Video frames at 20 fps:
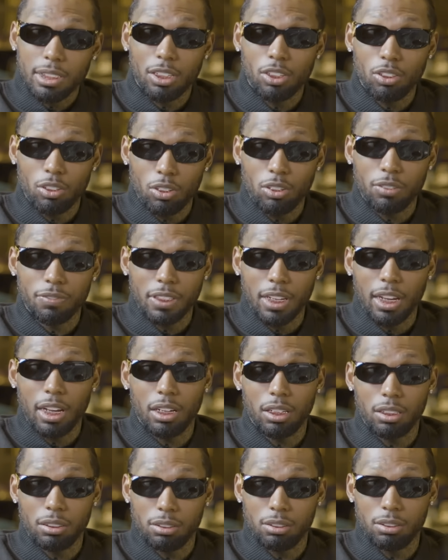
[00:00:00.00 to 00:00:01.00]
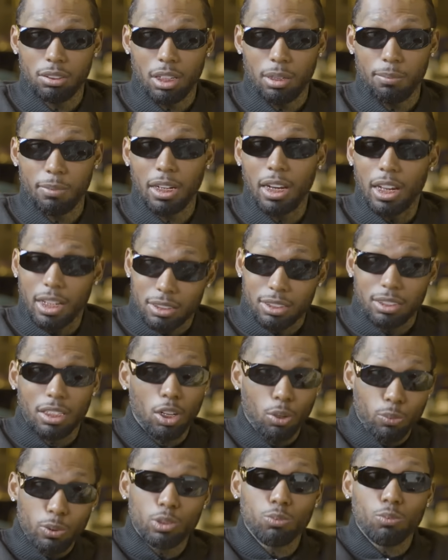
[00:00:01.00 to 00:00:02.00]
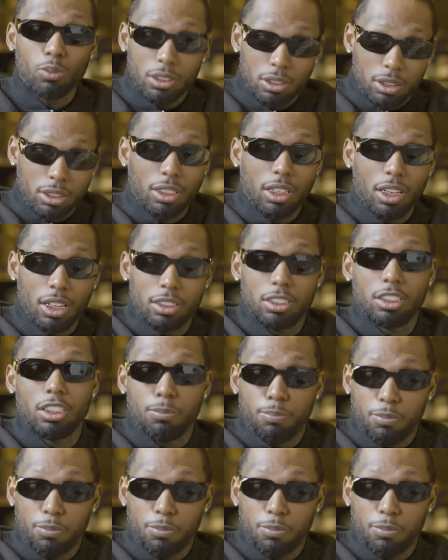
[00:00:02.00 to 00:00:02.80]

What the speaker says: down a lot of gal, you get me? Like I said, I always wanted to get into the